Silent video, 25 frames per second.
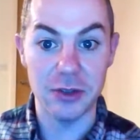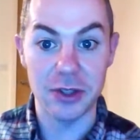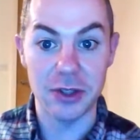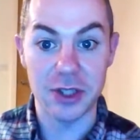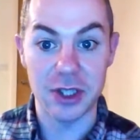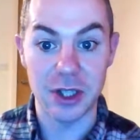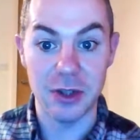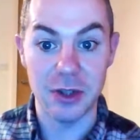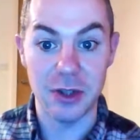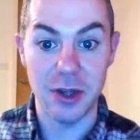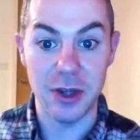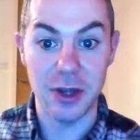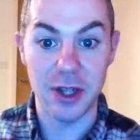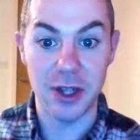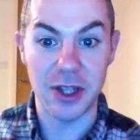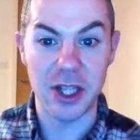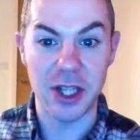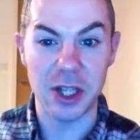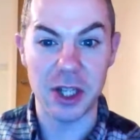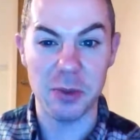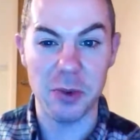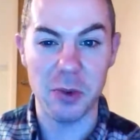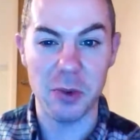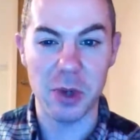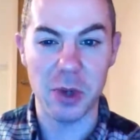So I think
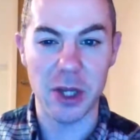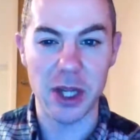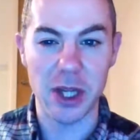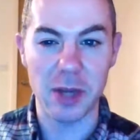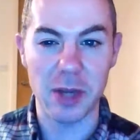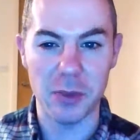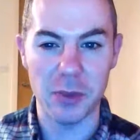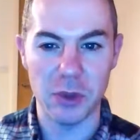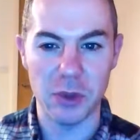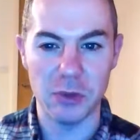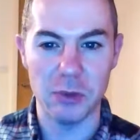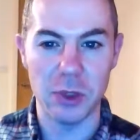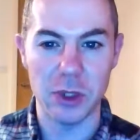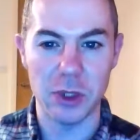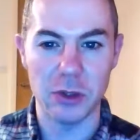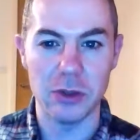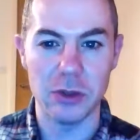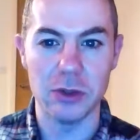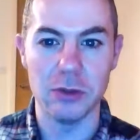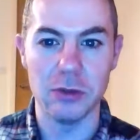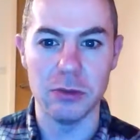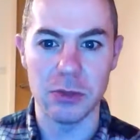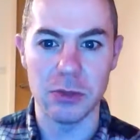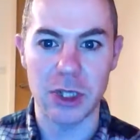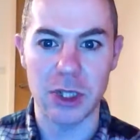it'll be one of them that
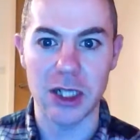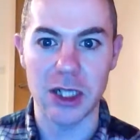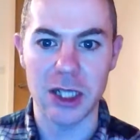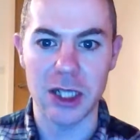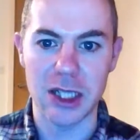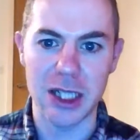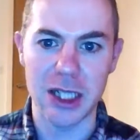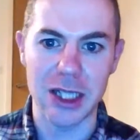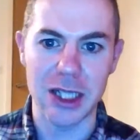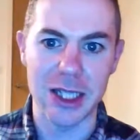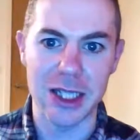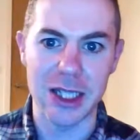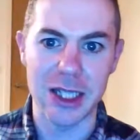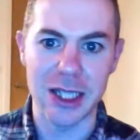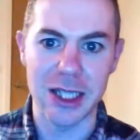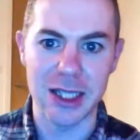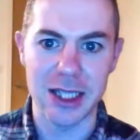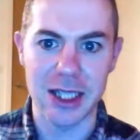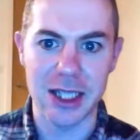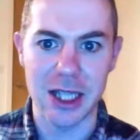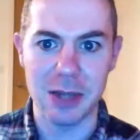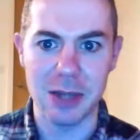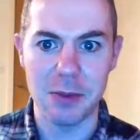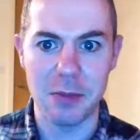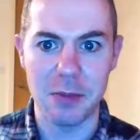will kind of stand the test
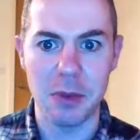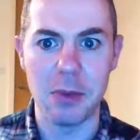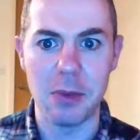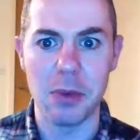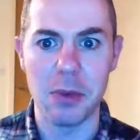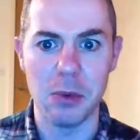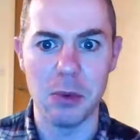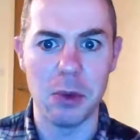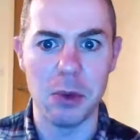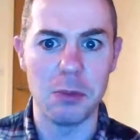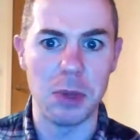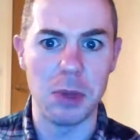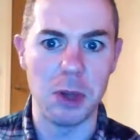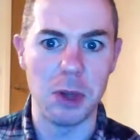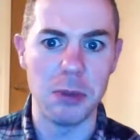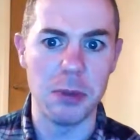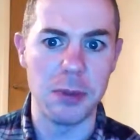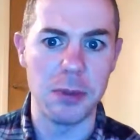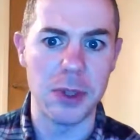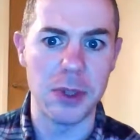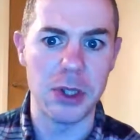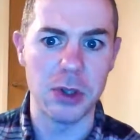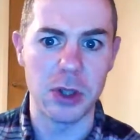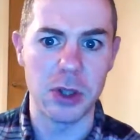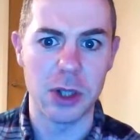of time, and people will probably
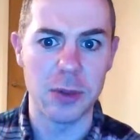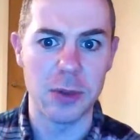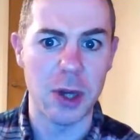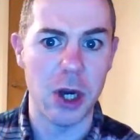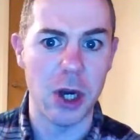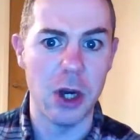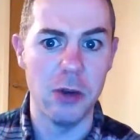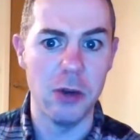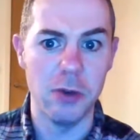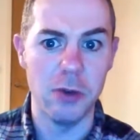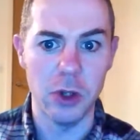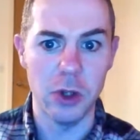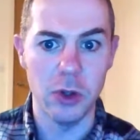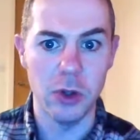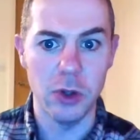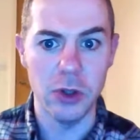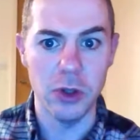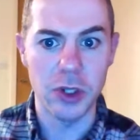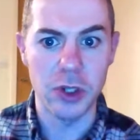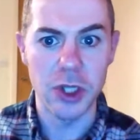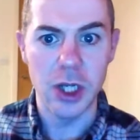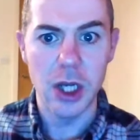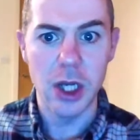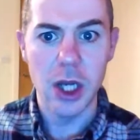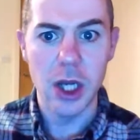be talking about Overlord